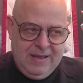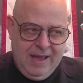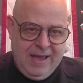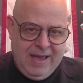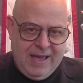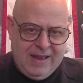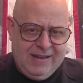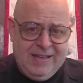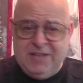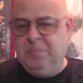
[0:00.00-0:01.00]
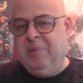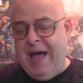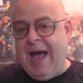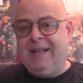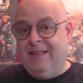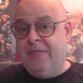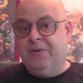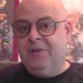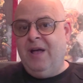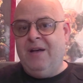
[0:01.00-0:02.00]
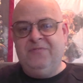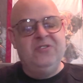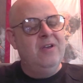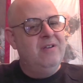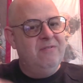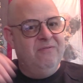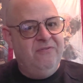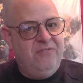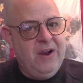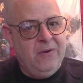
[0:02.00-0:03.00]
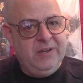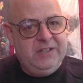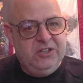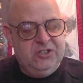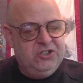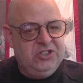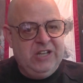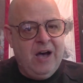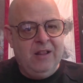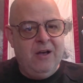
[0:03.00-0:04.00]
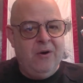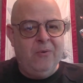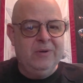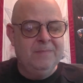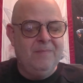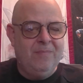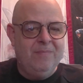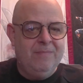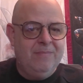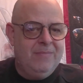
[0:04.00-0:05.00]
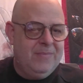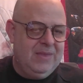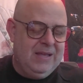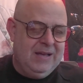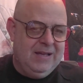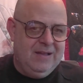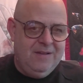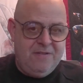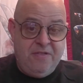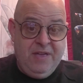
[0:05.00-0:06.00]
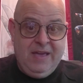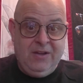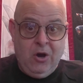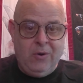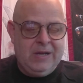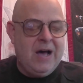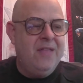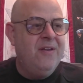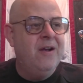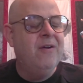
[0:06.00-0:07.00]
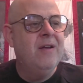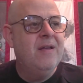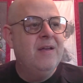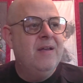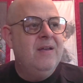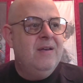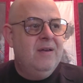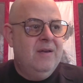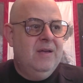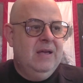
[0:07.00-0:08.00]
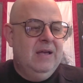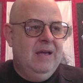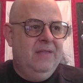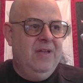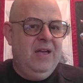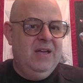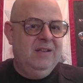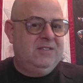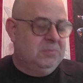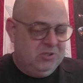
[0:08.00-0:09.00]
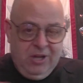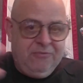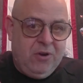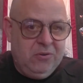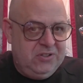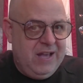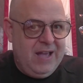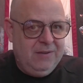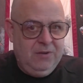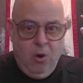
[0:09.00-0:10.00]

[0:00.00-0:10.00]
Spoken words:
And he has black leather gloves. Very giallo thing going on there. And then some stuff goes down.